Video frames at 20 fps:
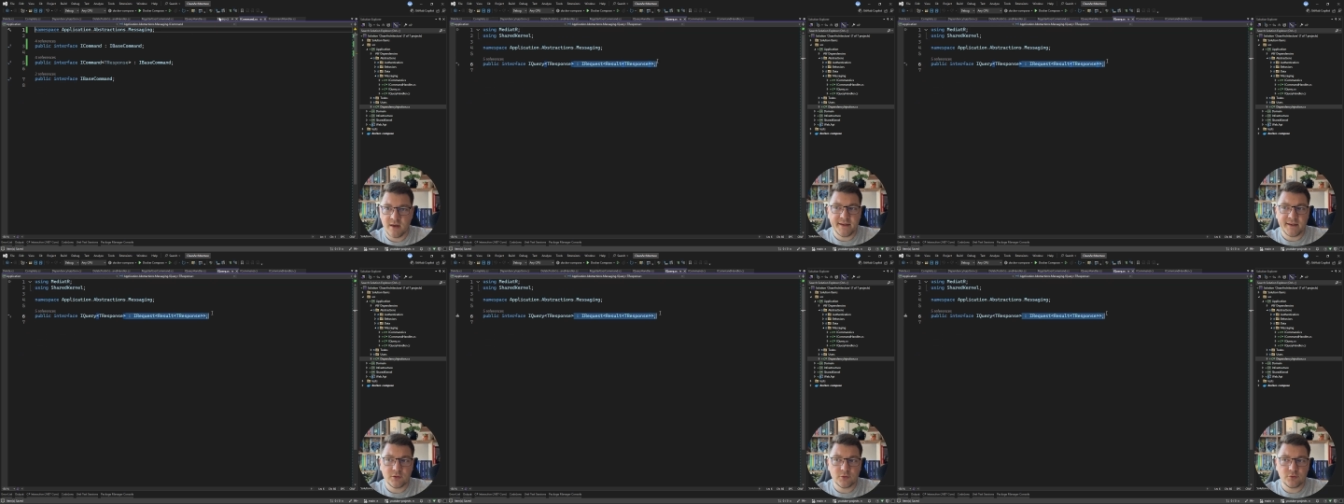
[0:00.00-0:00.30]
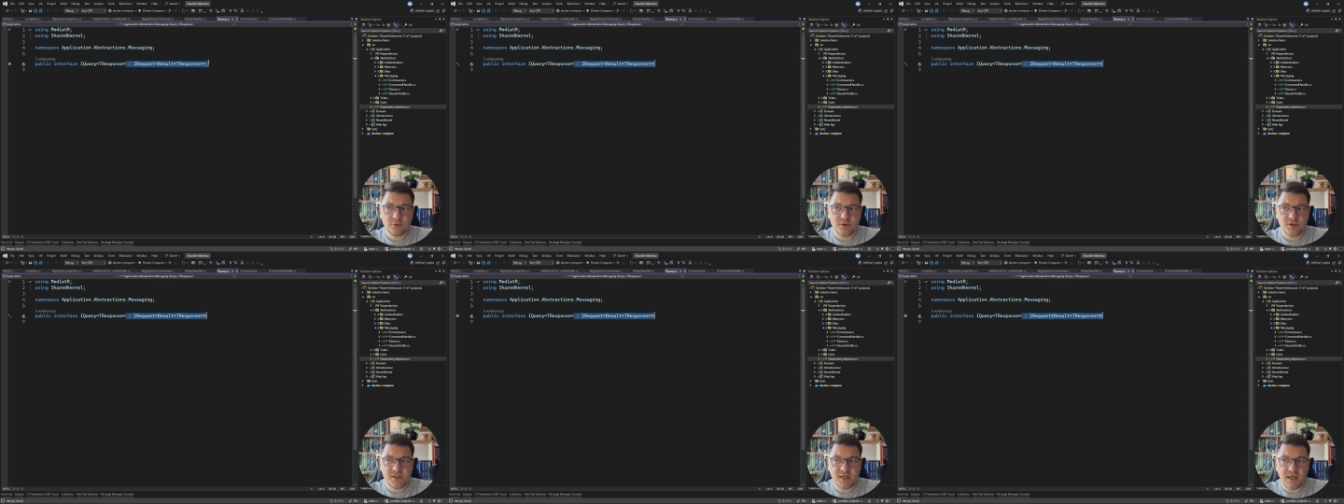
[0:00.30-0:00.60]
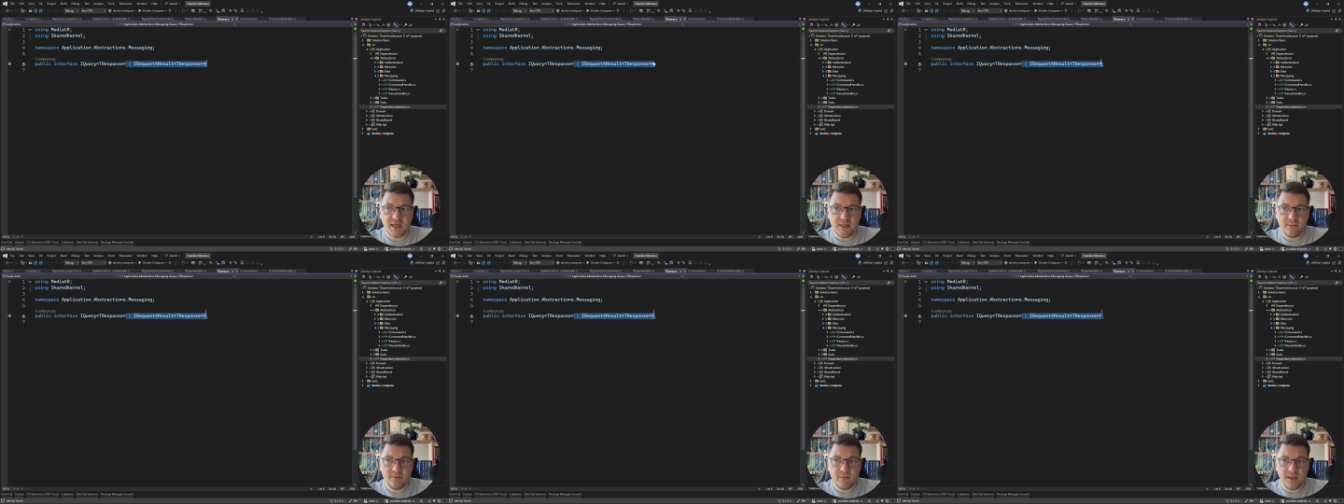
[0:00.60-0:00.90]
and I'll do the
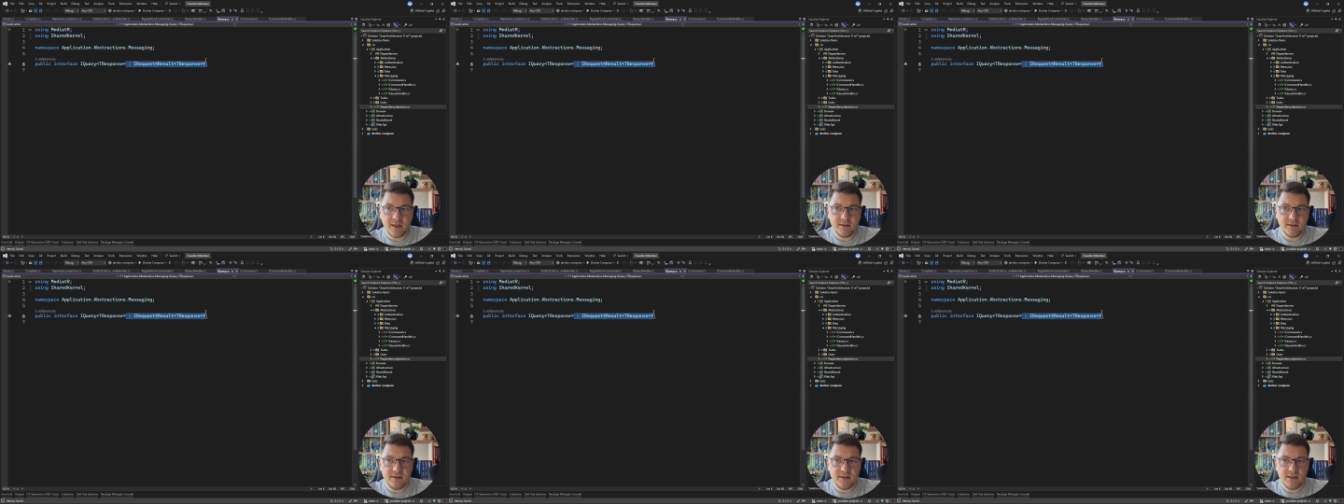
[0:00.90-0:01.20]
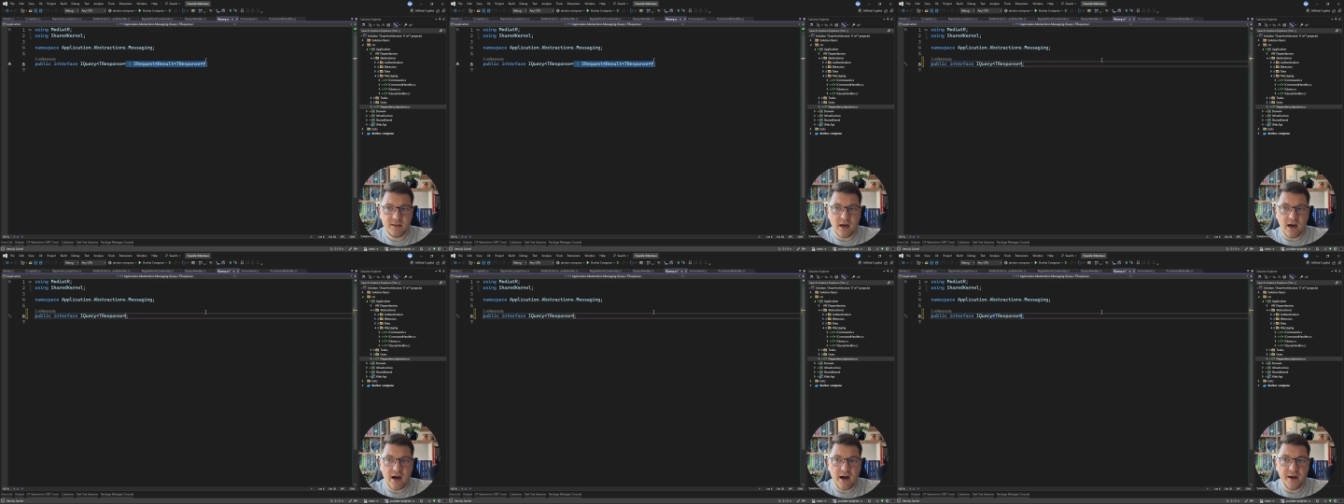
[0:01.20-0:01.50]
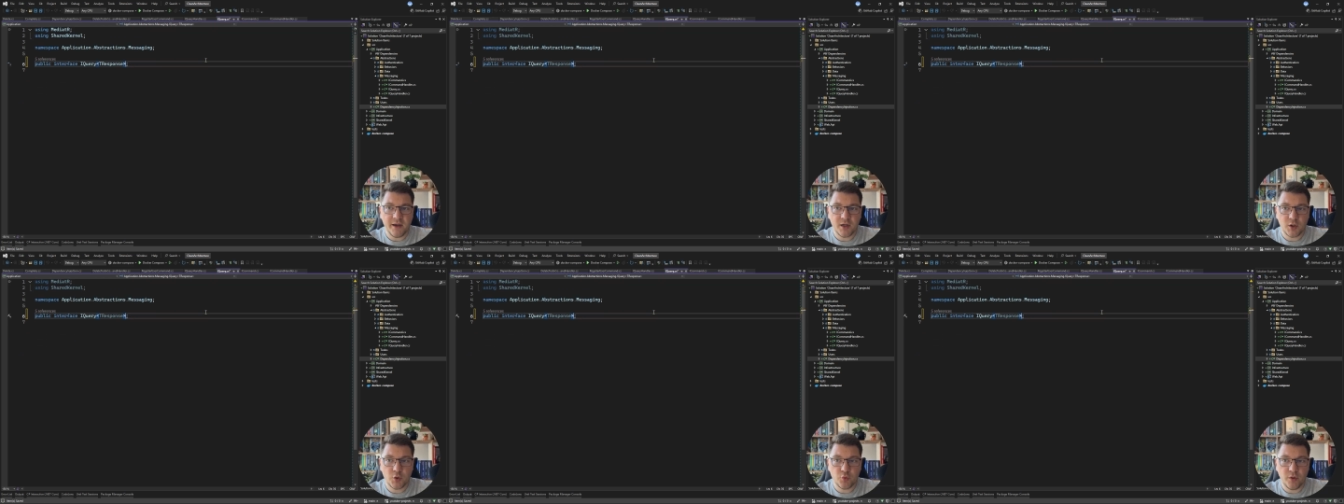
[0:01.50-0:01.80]
same in the
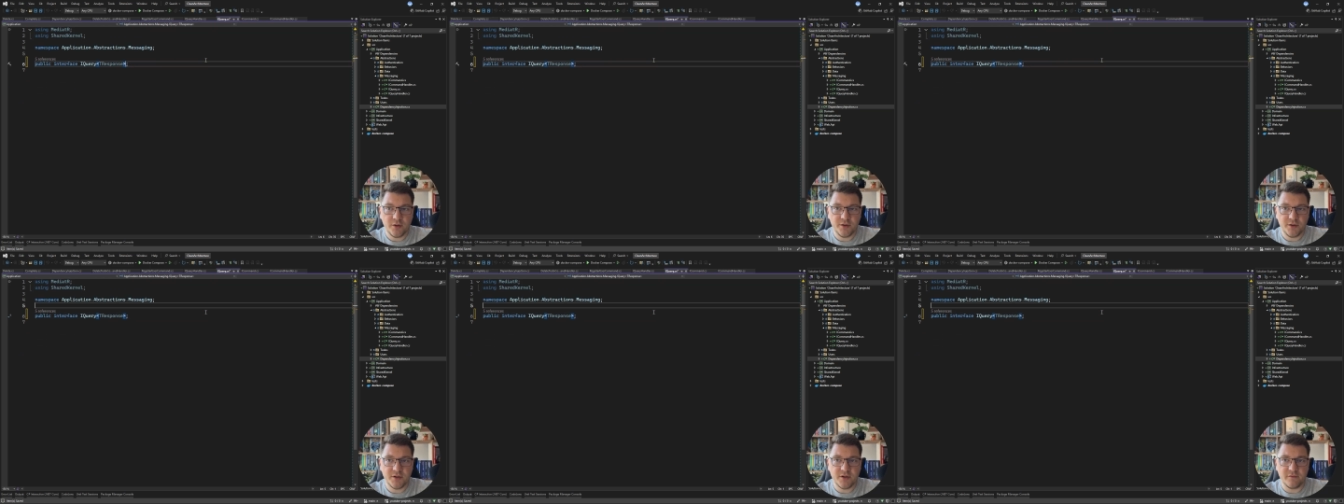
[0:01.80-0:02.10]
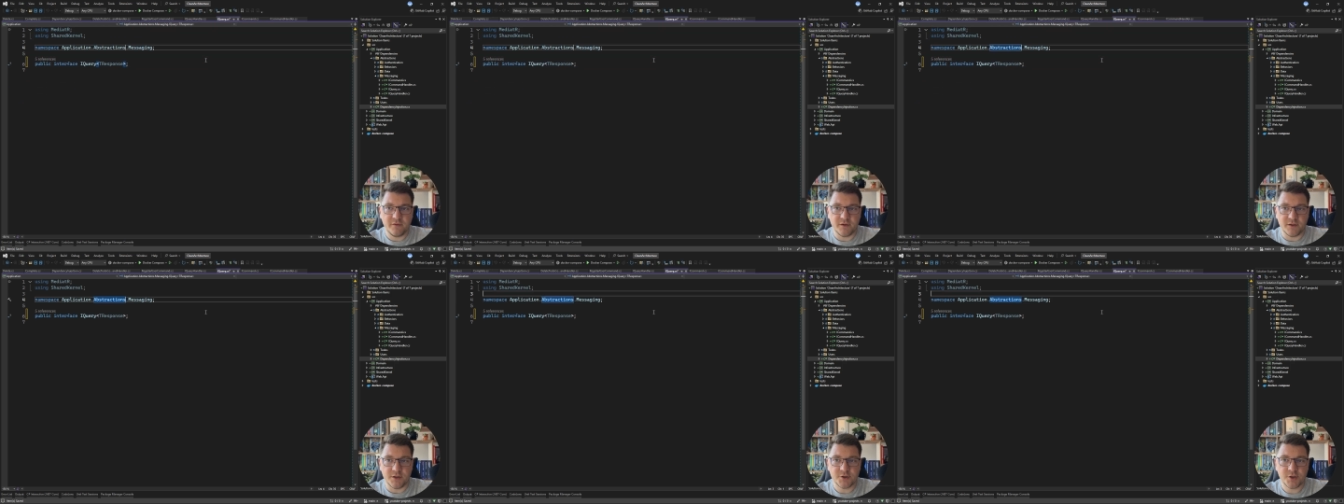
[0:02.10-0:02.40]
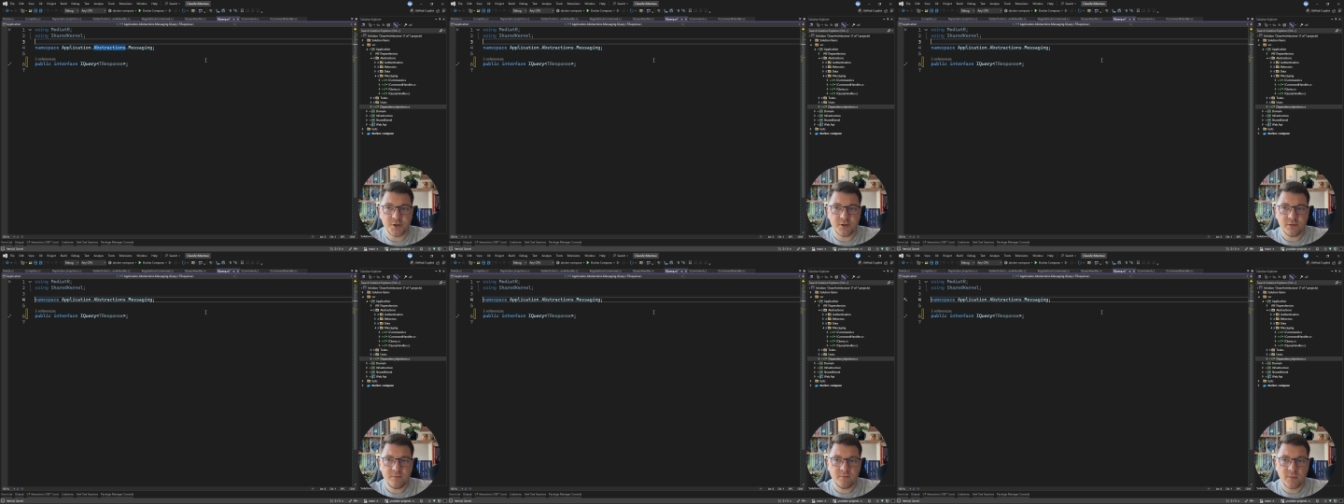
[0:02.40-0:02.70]
IQuery
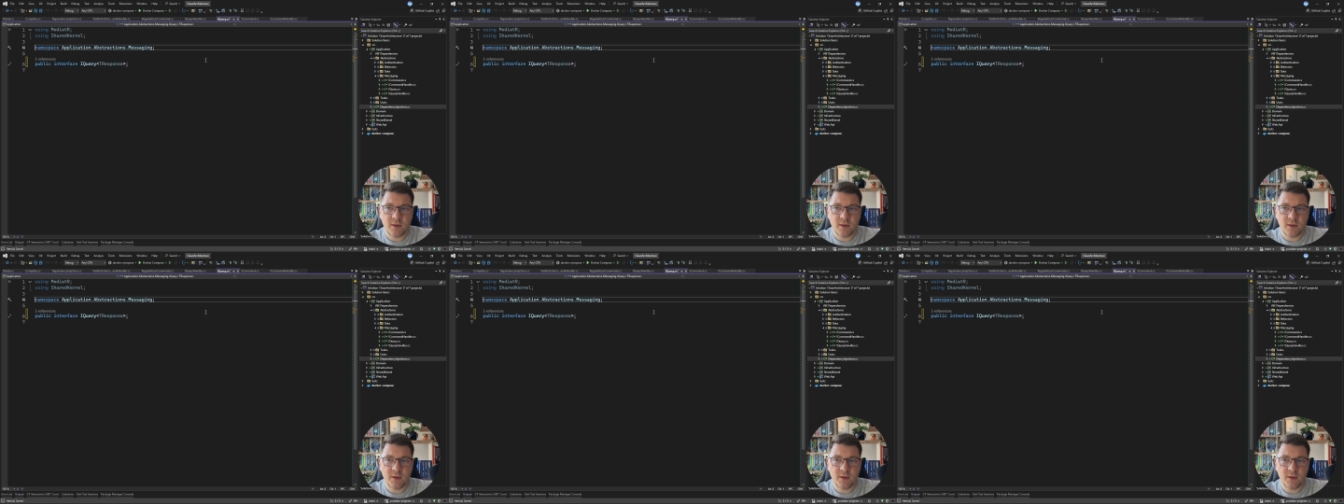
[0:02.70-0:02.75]
definition,